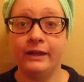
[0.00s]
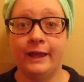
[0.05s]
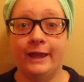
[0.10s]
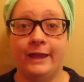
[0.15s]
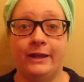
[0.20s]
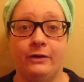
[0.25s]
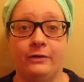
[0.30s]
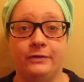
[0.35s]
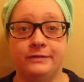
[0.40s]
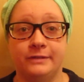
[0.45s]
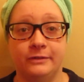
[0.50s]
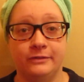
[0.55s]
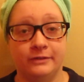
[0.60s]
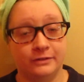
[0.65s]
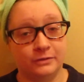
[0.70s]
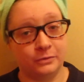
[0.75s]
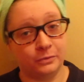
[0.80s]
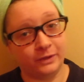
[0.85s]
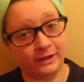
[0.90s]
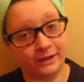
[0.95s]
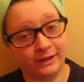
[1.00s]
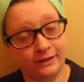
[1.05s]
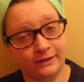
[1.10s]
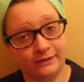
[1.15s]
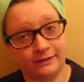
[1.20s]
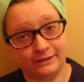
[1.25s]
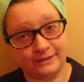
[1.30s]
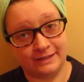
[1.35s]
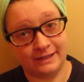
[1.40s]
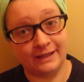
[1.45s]
And also the
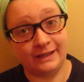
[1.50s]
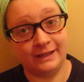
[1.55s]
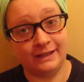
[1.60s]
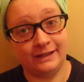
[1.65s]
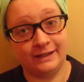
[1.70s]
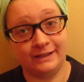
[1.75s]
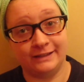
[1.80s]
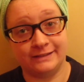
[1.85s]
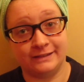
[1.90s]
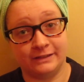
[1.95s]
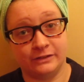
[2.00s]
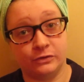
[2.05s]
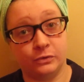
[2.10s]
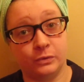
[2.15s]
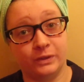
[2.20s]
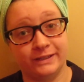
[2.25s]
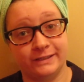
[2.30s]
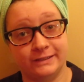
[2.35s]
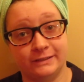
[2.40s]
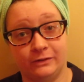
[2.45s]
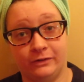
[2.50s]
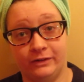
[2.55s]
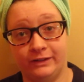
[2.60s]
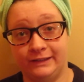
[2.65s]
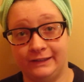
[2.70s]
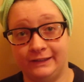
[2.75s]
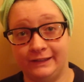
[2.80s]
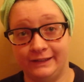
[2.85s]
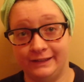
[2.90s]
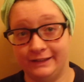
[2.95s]
tin, it's a twist
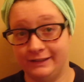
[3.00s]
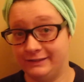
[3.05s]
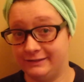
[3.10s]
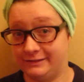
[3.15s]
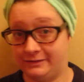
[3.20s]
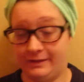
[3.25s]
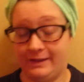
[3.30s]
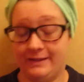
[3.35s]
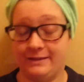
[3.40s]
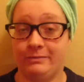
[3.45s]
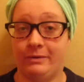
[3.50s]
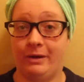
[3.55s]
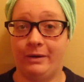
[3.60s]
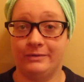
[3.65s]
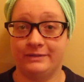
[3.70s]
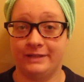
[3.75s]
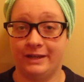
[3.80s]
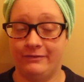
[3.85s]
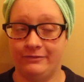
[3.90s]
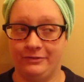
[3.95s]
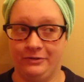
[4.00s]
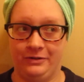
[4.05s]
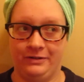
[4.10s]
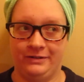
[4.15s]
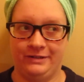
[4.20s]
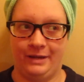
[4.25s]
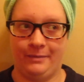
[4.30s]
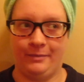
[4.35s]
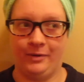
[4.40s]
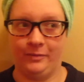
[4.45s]
on lid, so that's why I was having a hard
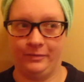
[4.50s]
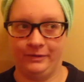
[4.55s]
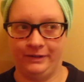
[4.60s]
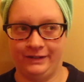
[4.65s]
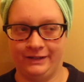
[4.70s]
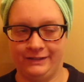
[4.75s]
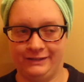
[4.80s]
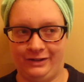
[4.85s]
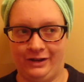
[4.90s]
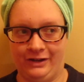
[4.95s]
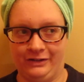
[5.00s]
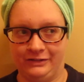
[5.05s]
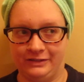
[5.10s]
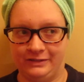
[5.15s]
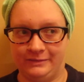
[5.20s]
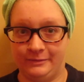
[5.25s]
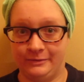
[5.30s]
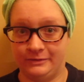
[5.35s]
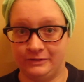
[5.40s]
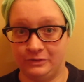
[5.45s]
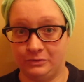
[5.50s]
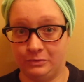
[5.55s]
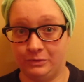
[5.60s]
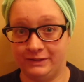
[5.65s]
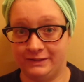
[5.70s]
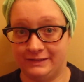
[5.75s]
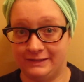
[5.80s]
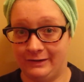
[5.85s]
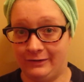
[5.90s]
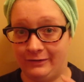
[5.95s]
time opening it, because you're actually supposed to
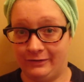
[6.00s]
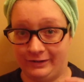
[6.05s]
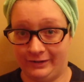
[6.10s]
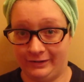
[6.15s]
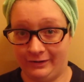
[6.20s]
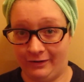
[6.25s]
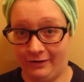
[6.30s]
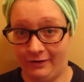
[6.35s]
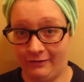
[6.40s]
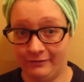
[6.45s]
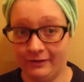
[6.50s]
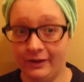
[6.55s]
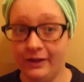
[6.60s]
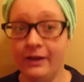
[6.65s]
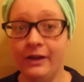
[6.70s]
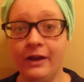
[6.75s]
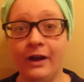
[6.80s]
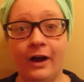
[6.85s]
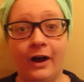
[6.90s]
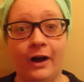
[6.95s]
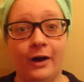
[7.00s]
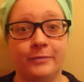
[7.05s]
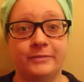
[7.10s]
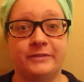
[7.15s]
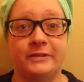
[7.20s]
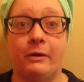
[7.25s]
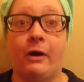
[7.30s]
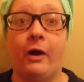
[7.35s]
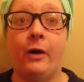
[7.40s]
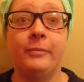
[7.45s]
twist it on and off.
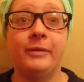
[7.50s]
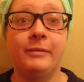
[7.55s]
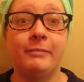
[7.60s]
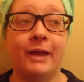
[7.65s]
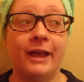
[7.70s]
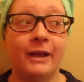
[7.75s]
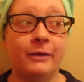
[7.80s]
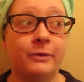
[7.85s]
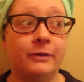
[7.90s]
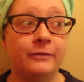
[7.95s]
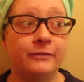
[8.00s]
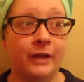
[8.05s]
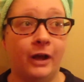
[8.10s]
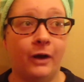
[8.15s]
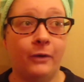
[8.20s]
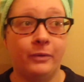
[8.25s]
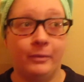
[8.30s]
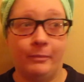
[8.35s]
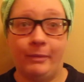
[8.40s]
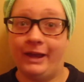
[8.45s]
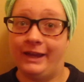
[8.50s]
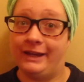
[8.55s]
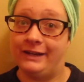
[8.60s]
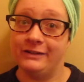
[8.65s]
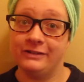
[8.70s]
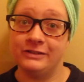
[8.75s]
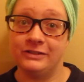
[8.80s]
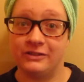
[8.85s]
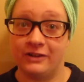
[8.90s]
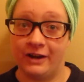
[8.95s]
So I'll be back with y'all when my hair
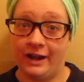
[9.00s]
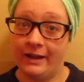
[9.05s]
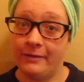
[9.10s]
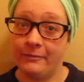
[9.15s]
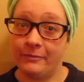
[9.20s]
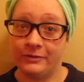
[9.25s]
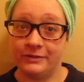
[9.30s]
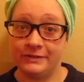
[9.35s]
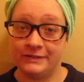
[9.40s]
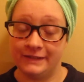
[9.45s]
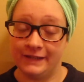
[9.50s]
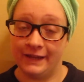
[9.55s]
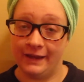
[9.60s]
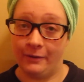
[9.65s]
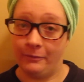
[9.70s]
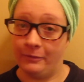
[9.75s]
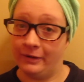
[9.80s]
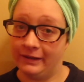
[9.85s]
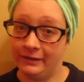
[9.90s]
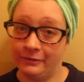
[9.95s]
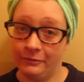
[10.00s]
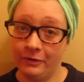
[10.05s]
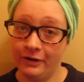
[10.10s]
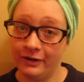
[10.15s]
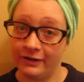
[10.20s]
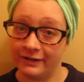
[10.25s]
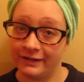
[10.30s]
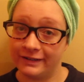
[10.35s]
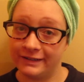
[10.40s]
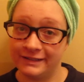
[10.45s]
is dry and we'll see how well it
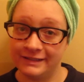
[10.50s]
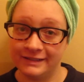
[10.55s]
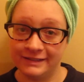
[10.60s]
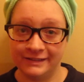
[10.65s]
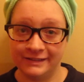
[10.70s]
worked.